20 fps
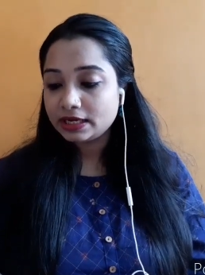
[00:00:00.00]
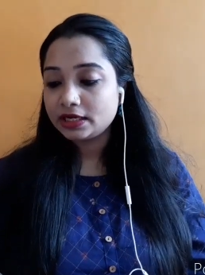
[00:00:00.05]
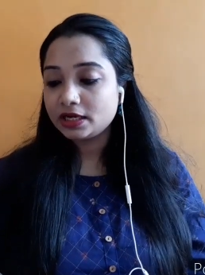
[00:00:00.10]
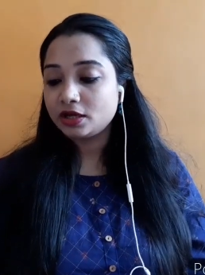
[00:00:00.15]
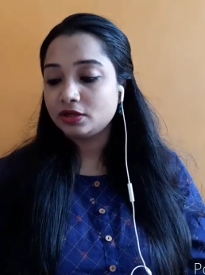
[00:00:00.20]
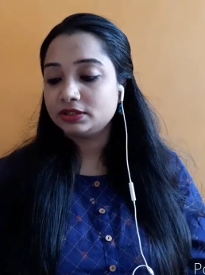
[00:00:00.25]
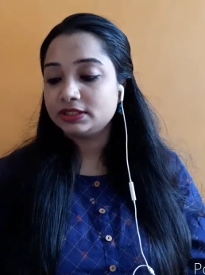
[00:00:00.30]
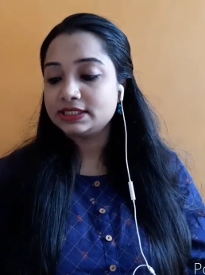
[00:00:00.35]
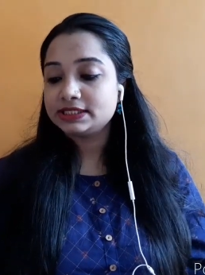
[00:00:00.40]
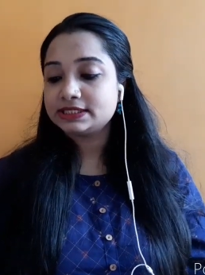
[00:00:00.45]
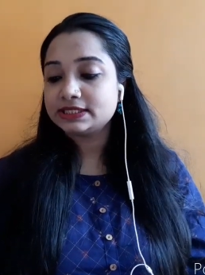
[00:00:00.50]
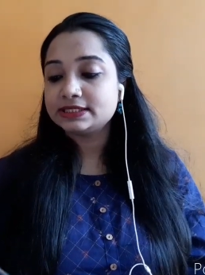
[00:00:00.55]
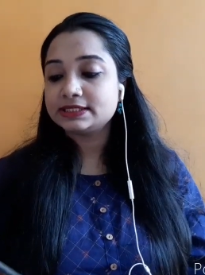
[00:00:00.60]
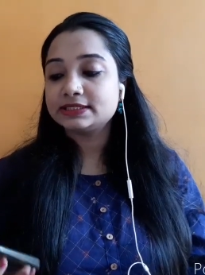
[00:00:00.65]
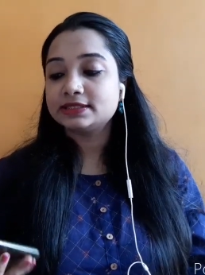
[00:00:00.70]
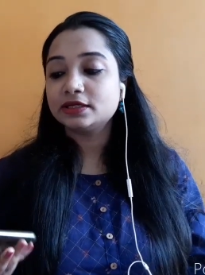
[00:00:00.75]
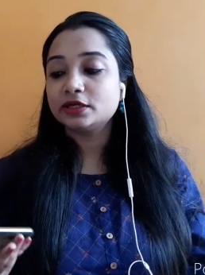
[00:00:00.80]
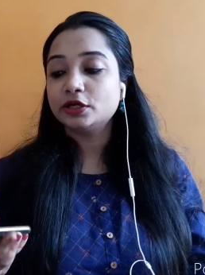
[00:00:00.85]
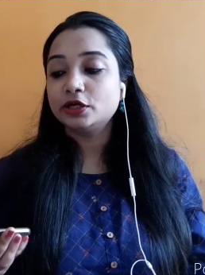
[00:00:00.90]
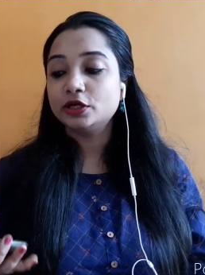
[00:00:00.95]
Now this is
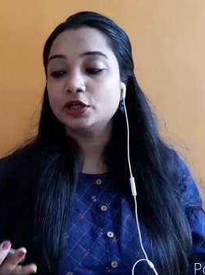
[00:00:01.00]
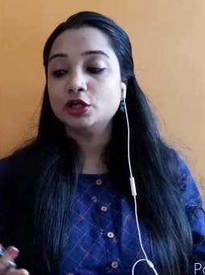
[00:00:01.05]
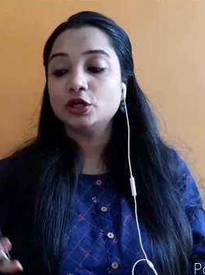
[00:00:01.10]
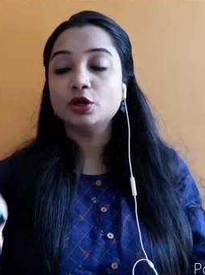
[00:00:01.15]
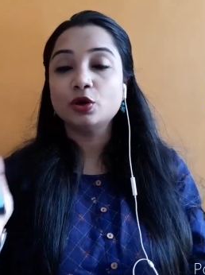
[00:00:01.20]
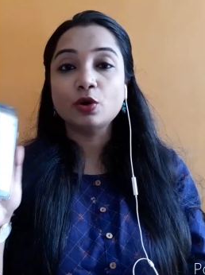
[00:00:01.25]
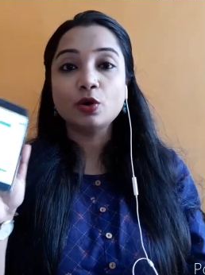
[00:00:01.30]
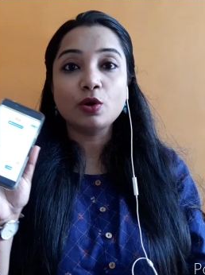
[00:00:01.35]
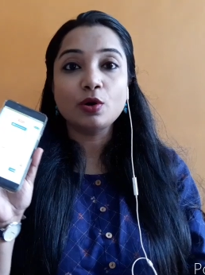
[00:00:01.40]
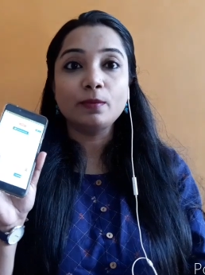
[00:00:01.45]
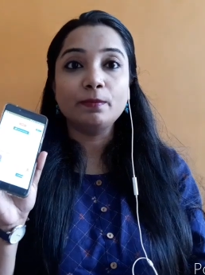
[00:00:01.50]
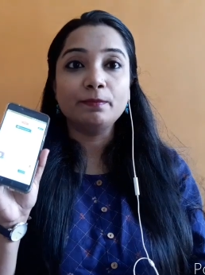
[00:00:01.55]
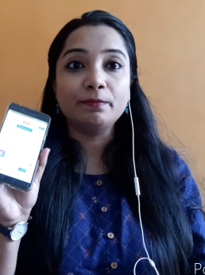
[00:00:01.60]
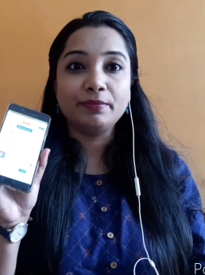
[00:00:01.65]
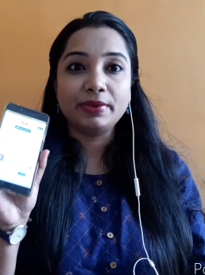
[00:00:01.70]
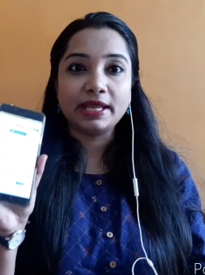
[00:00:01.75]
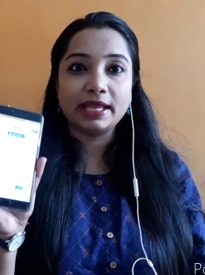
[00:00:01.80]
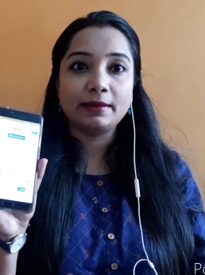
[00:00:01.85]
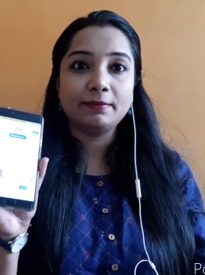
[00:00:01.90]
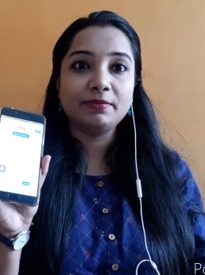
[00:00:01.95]
the Glow
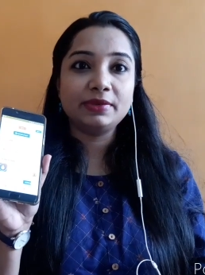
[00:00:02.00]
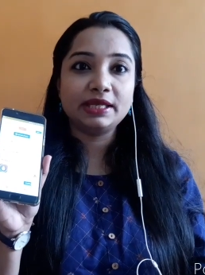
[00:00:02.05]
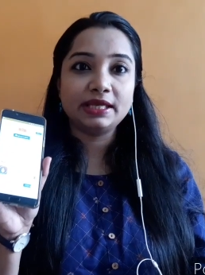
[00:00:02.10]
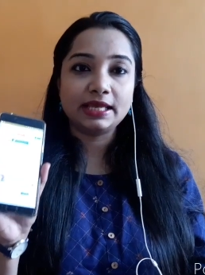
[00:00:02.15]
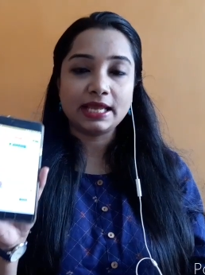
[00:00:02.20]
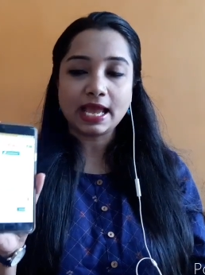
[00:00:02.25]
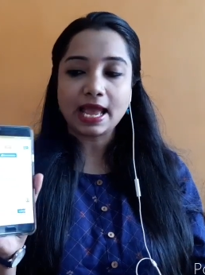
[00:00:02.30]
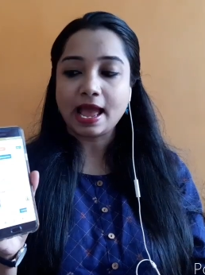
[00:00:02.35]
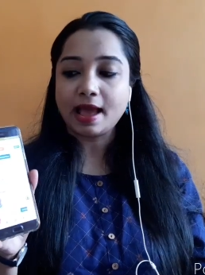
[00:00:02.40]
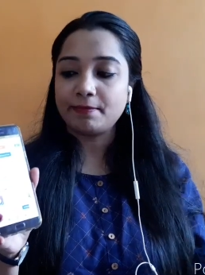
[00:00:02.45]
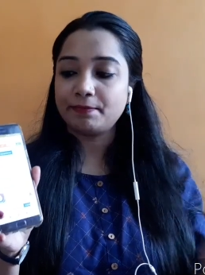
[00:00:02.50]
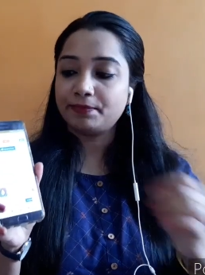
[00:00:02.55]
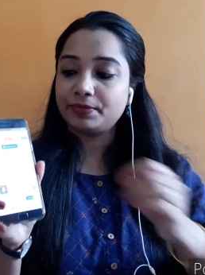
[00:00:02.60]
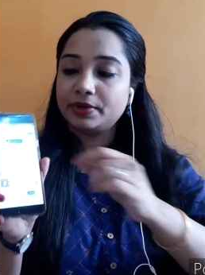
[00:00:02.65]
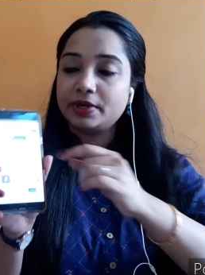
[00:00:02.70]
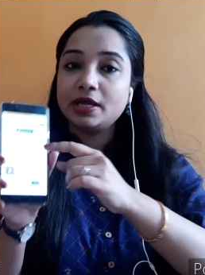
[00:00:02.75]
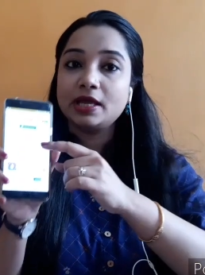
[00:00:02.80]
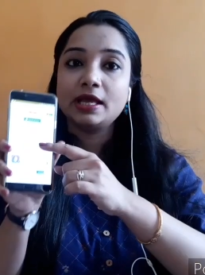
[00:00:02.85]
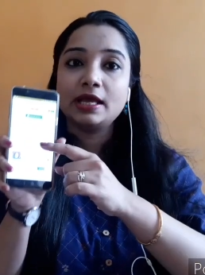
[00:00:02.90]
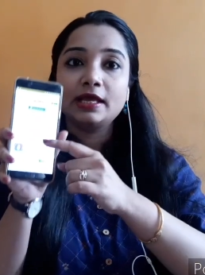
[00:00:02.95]
Baby app.
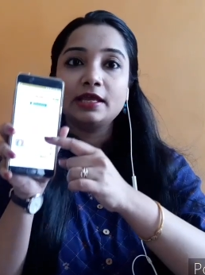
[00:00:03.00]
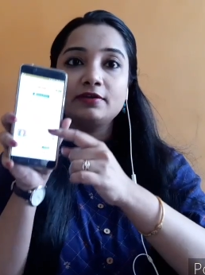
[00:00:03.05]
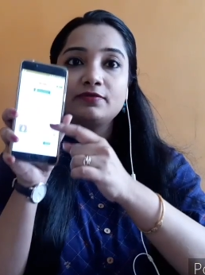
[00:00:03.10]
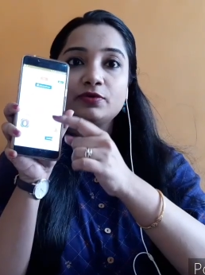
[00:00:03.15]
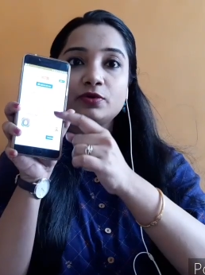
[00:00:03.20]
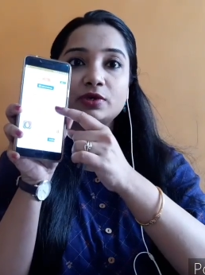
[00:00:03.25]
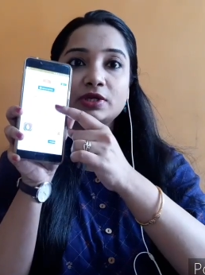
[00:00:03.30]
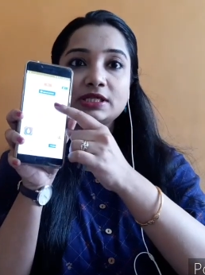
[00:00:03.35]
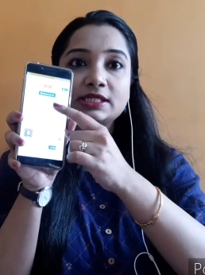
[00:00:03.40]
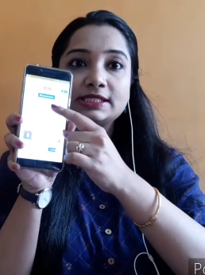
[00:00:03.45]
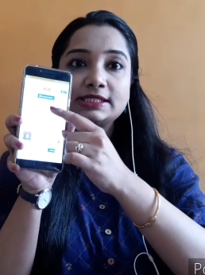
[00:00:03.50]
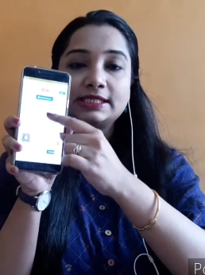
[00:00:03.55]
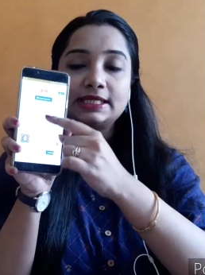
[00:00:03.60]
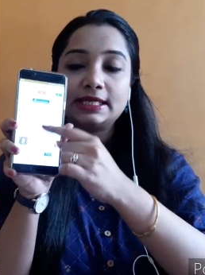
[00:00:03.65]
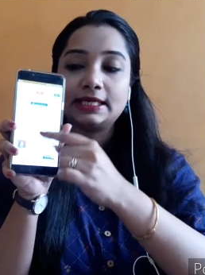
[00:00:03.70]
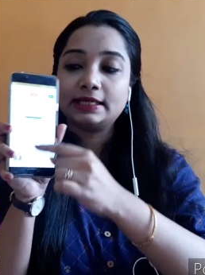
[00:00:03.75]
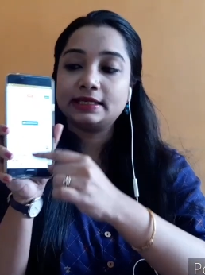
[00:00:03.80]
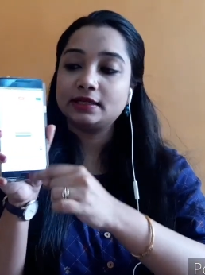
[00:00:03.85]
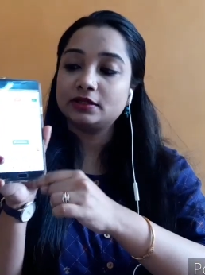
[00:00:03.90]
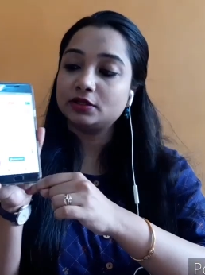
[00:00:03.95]
If you can
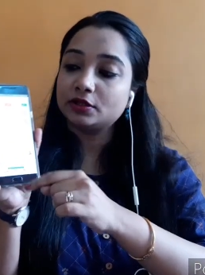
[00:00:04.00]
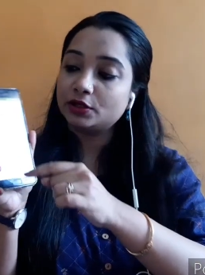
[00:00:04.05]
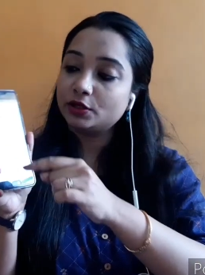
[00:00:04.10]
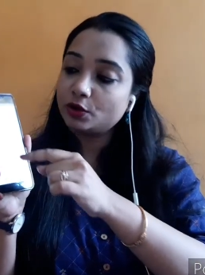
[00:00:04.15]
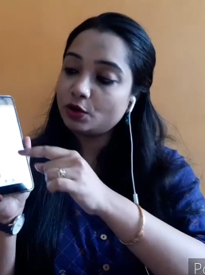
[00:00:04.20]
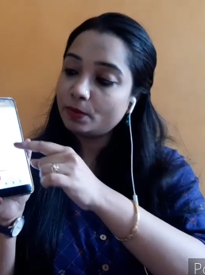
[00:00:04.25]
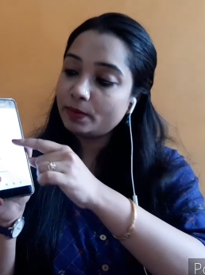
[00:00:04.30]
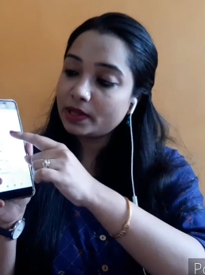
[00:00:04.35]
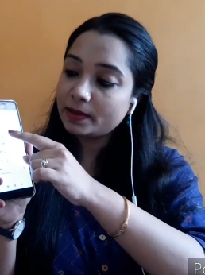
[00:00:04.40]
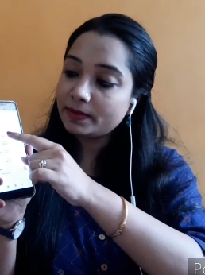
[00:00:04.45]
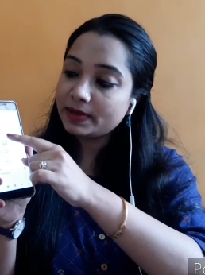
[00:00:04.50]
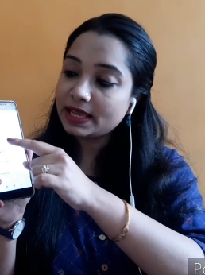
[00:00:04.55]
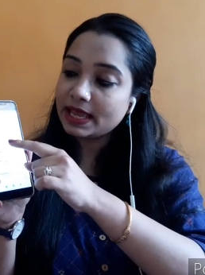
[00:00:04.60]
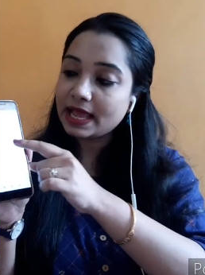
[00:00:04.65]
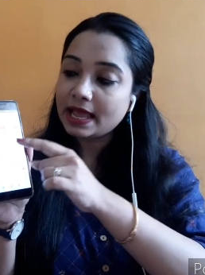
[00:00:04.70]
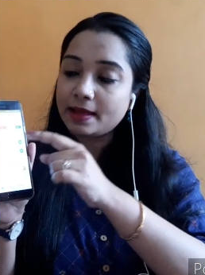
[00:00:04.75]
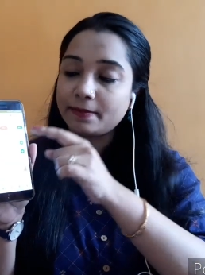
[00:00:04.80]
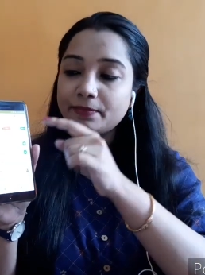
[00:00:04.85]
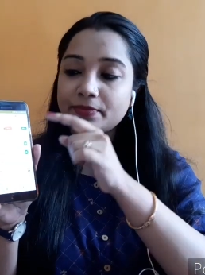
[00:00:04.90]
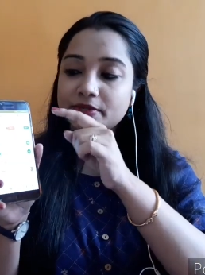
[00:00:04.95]
see it, now the Glow Baby
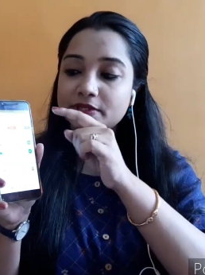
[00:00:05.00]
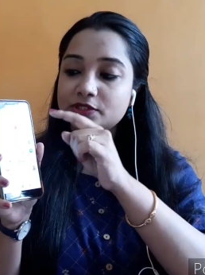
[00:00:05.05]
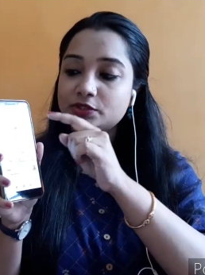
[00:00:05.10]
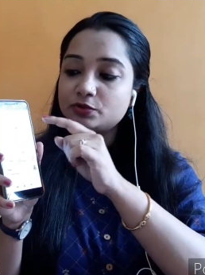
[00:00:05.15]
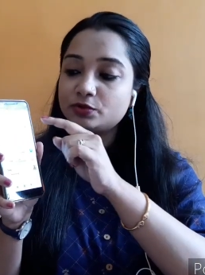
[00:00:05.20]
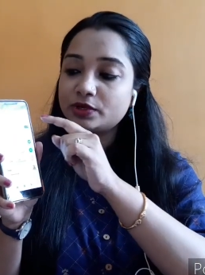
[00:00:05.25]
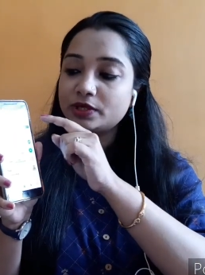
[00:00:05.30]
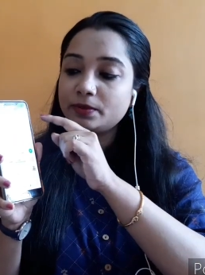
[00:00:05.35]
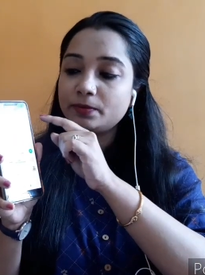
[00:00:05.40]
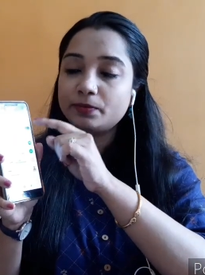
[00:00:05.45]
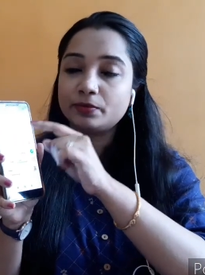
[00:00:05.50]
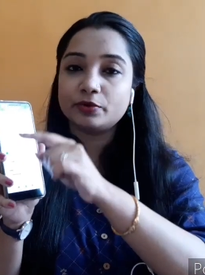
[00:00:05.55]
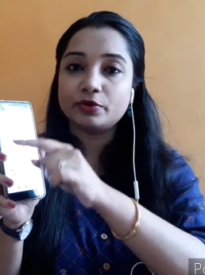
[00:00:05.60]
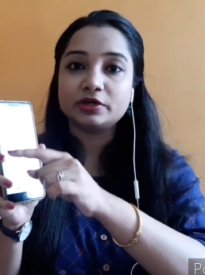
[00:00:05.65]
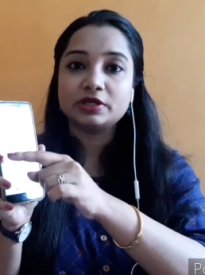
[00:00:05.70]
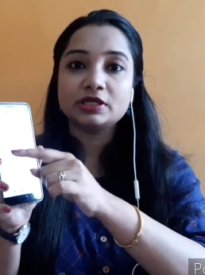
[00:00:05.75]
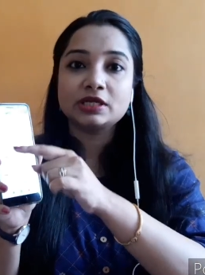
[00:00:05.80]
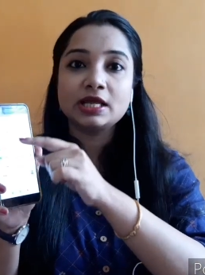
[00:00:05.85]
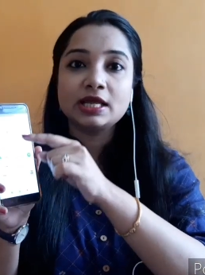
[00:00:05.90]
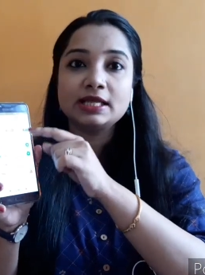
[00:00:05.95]
app is, you can
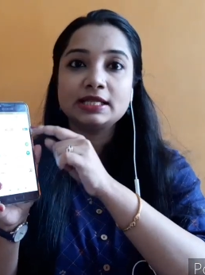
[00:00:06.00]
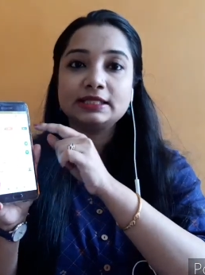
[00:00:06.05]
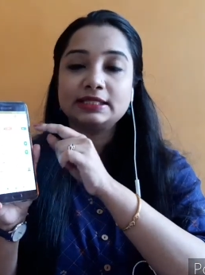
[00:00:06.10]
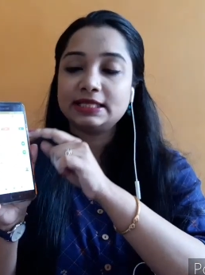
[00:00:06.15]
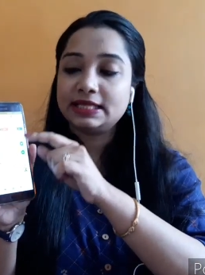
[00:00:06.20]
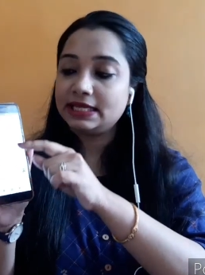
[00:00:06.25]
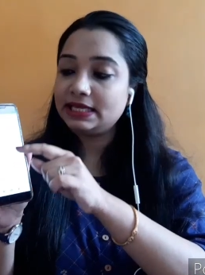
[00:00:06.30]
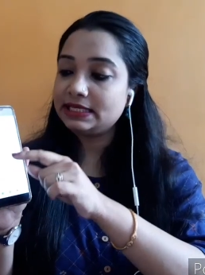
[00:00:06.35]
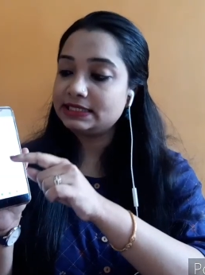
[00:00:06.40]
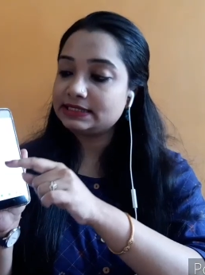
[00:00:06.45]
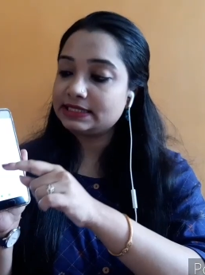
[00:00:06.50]
put things